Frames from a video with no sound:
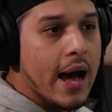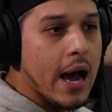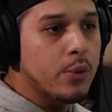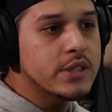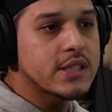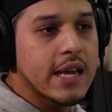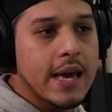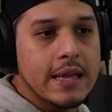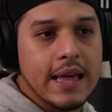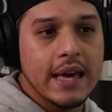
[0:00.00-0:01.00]
I would
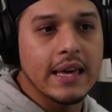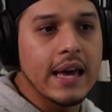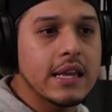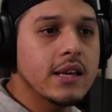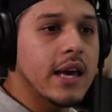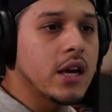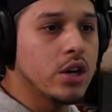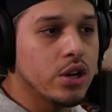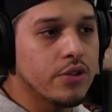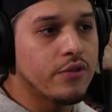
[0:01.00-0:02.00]
say that getting a
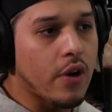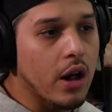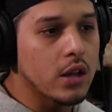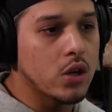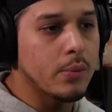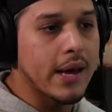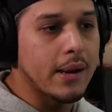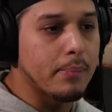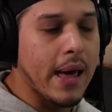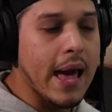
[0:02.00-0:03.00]
good volume
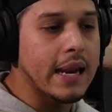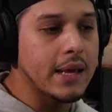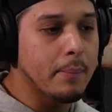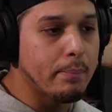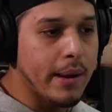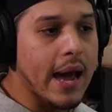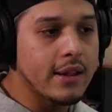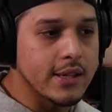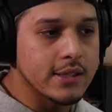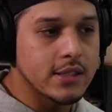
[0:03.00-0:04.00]
and panning
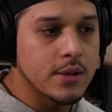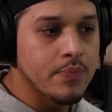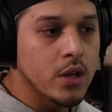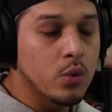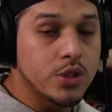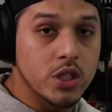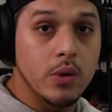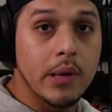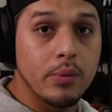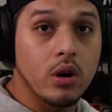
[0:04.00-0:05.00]
balance, which is what
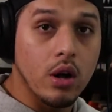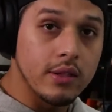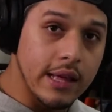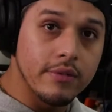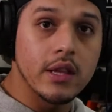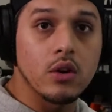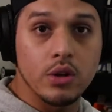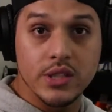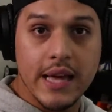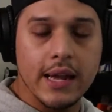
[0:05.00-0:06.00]
people call leveling or
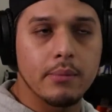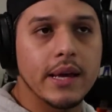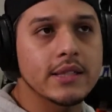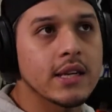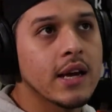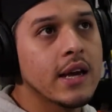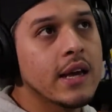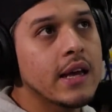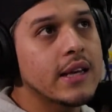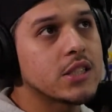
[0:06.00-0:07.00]
static mix,
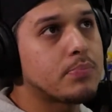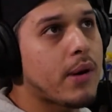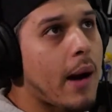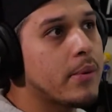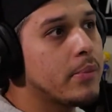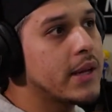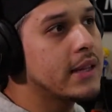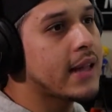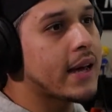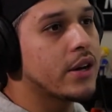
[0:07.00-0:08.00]
is probably
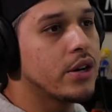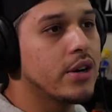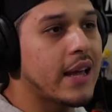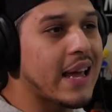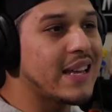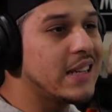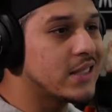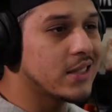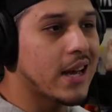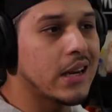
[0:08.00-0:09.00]
like a good 80
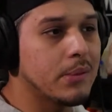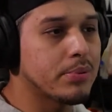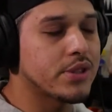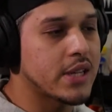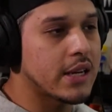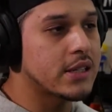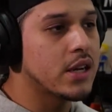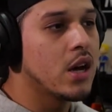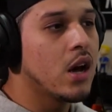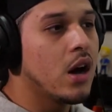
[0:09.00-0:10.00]
to 90%
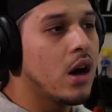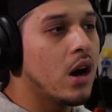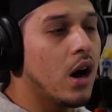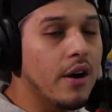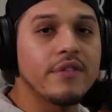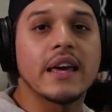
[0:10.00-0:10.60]
of